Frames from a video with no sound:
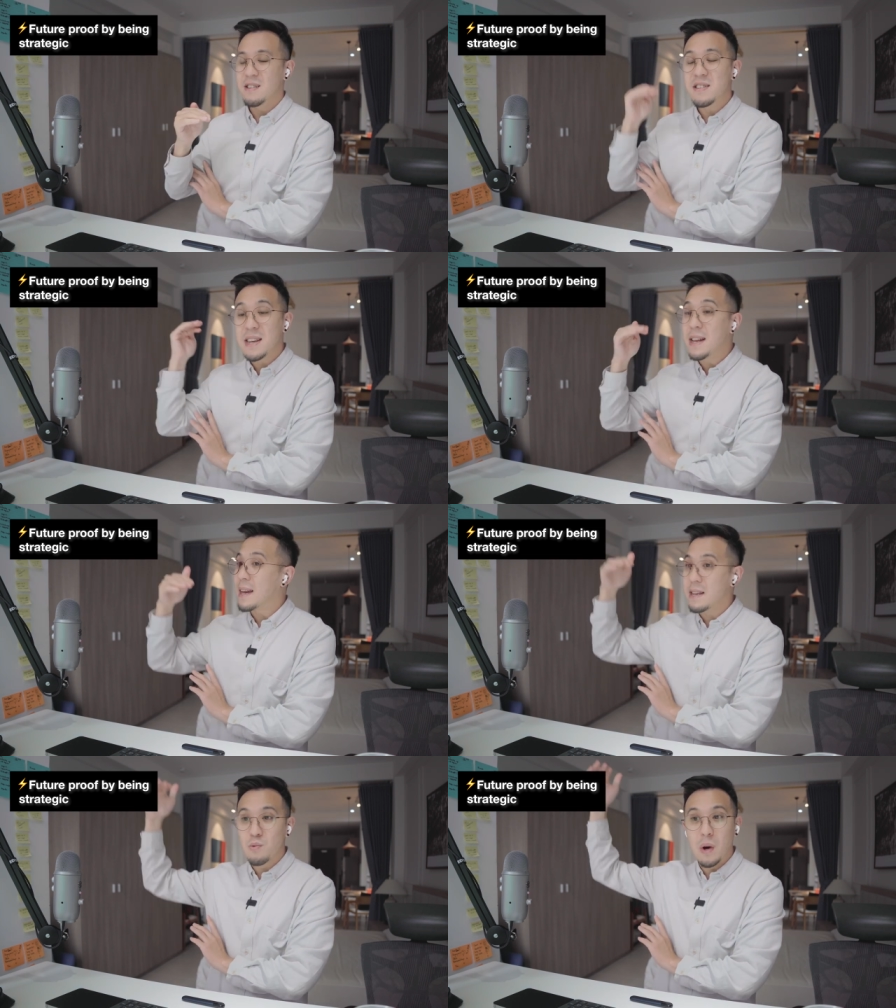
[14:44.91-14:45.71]
the
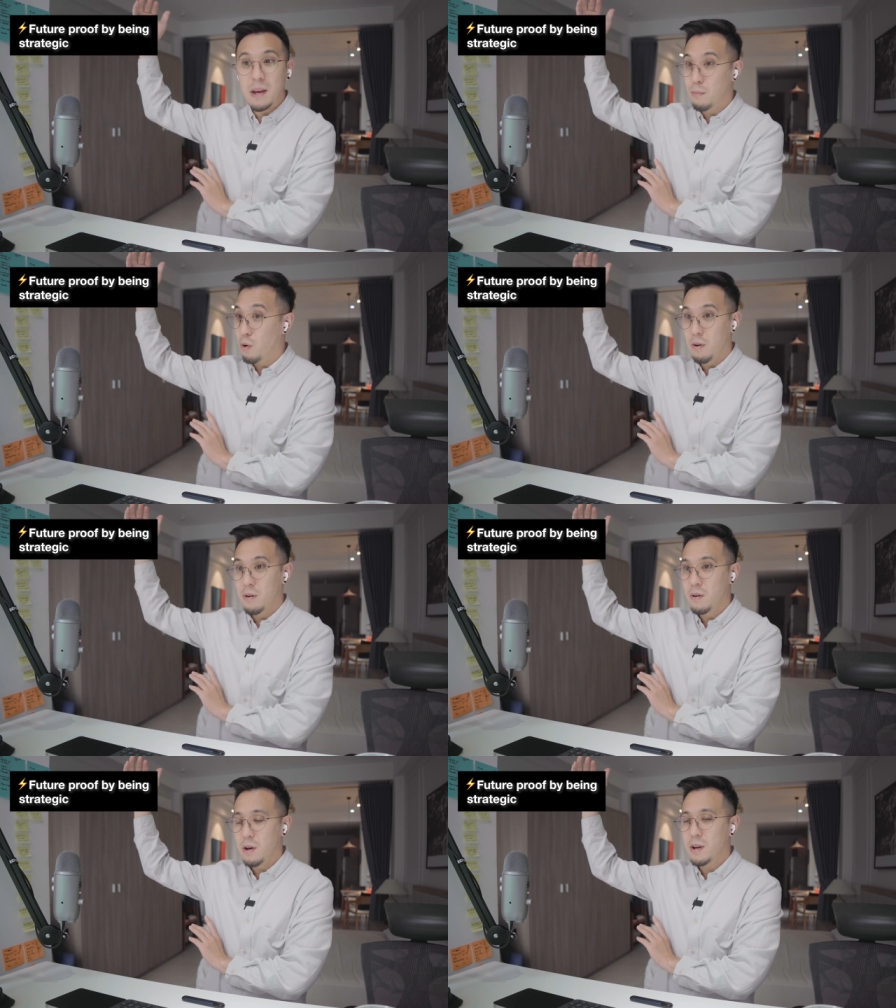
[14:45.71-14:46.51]
ceiling is way more,
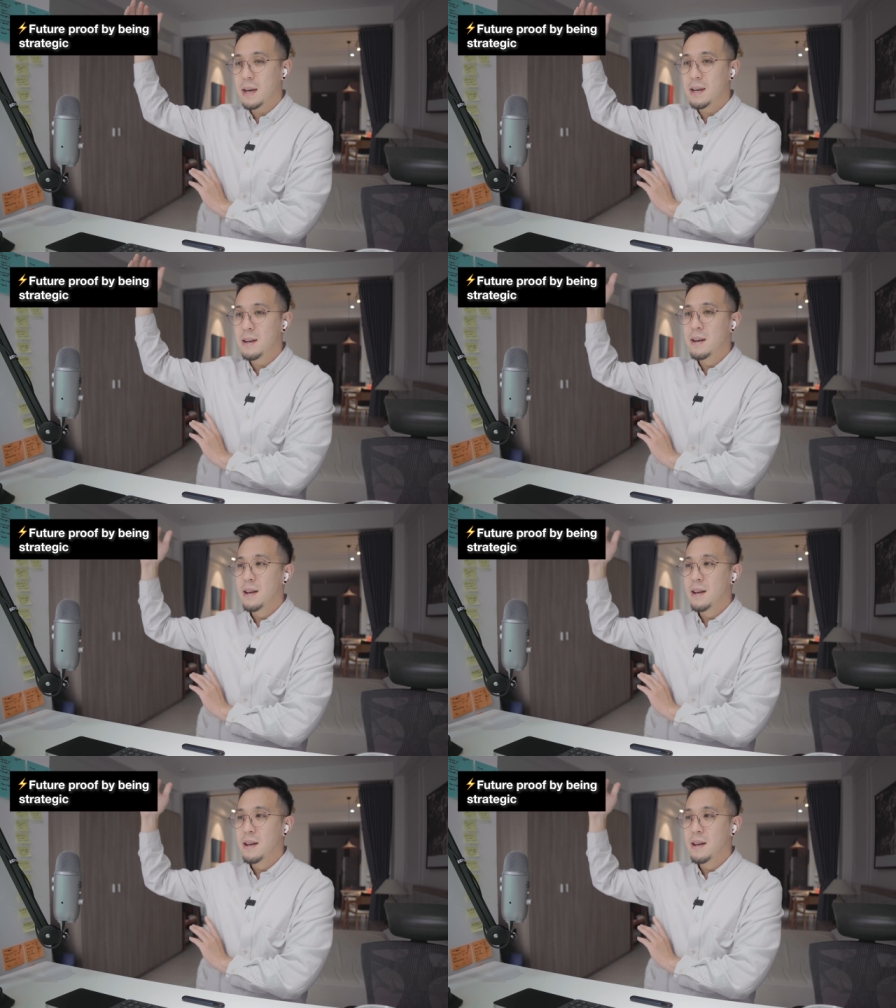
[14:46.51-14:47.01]
okay?